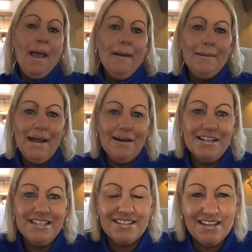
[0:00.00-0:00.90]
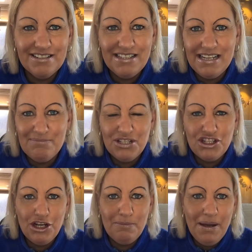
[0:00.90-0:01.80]
Now this is going to seem
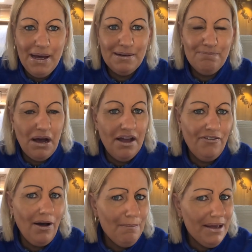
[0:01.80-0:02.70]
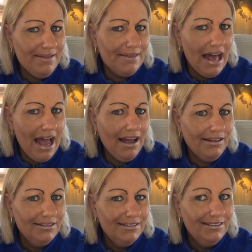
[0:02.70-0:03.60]
stupid, but if I'm in there
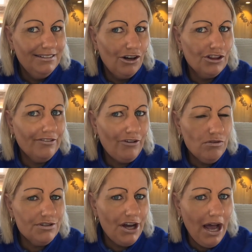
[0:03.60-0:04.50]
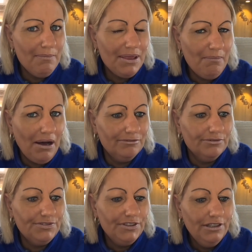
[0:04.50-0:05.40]
on the wrong time of the
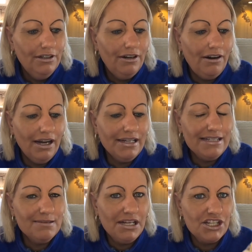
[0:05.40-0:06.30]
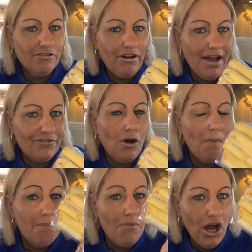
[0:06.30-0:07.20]
month, I need to make sure I've got
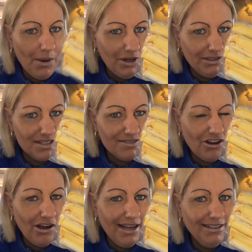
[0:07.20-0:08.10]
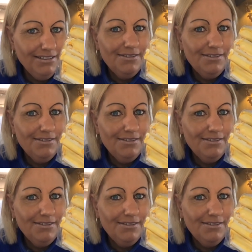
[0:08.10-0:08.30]
my ones, right?